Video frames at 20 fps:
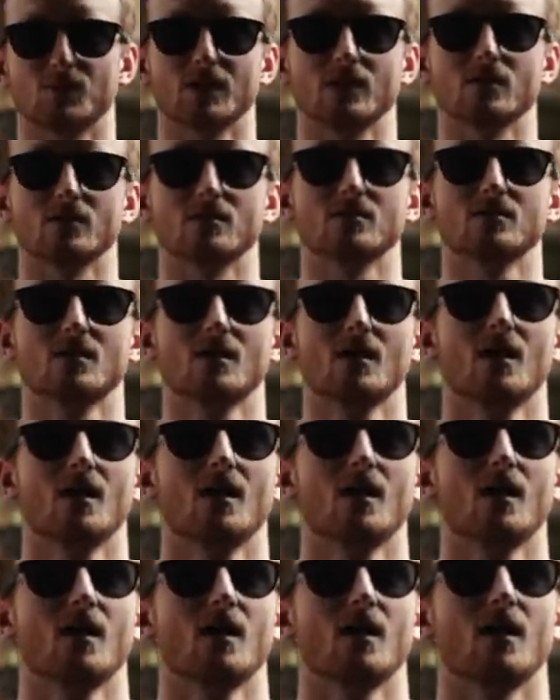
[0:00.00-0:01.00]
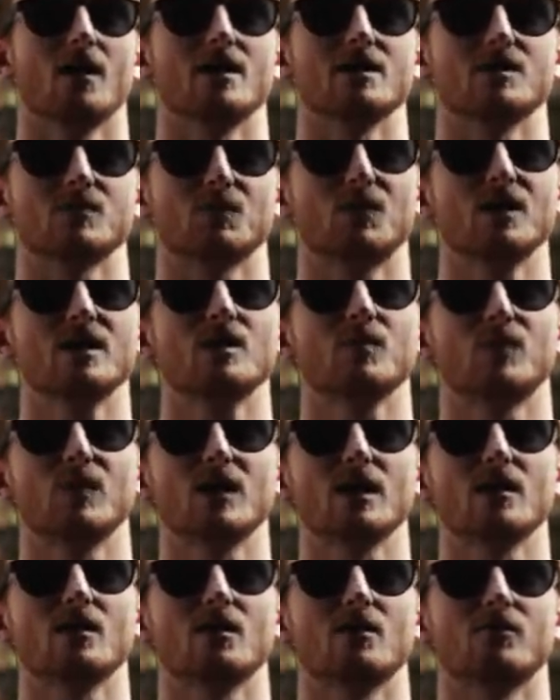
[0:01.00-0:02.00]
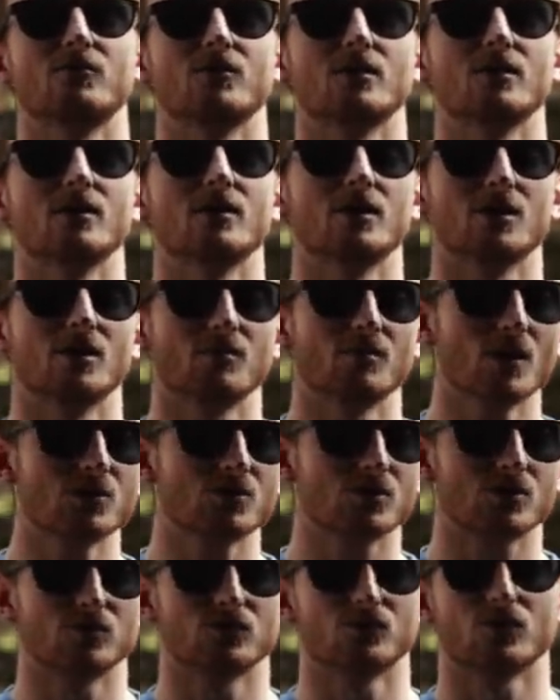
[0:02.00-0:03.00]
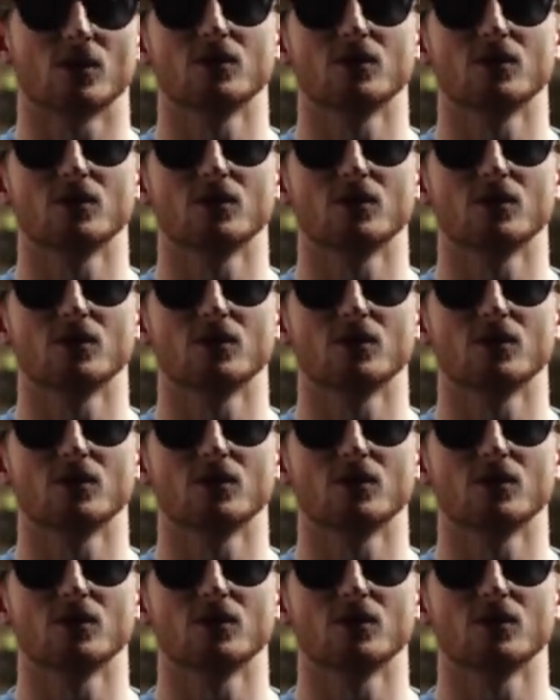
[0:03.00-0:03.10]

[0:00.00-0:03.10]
because it's been a bit of an emotional